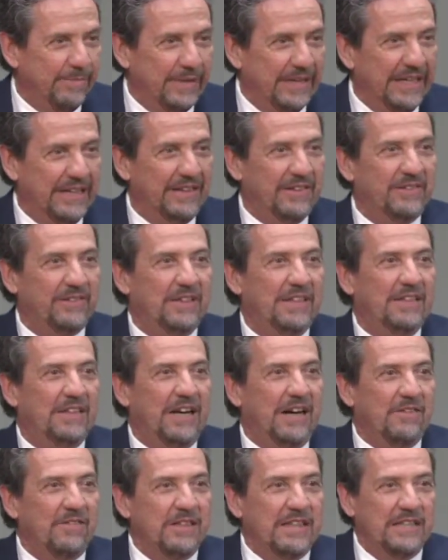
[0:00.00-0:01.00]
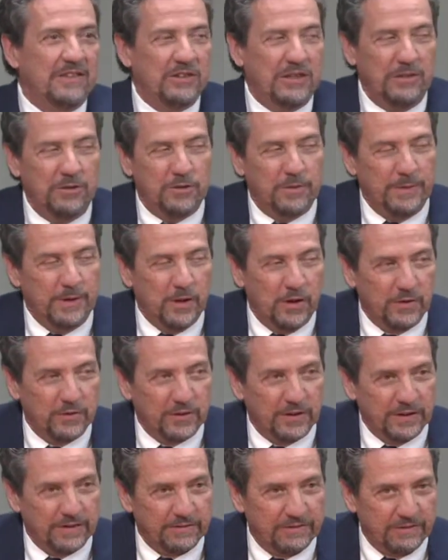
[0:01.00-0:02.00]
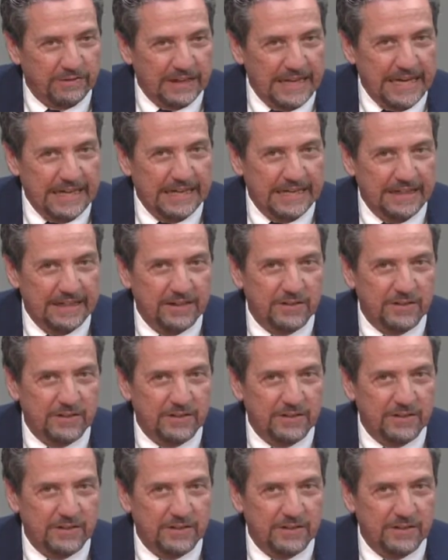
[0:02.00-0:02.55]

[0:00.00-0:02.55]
you know, it, everything seems to be overinflated.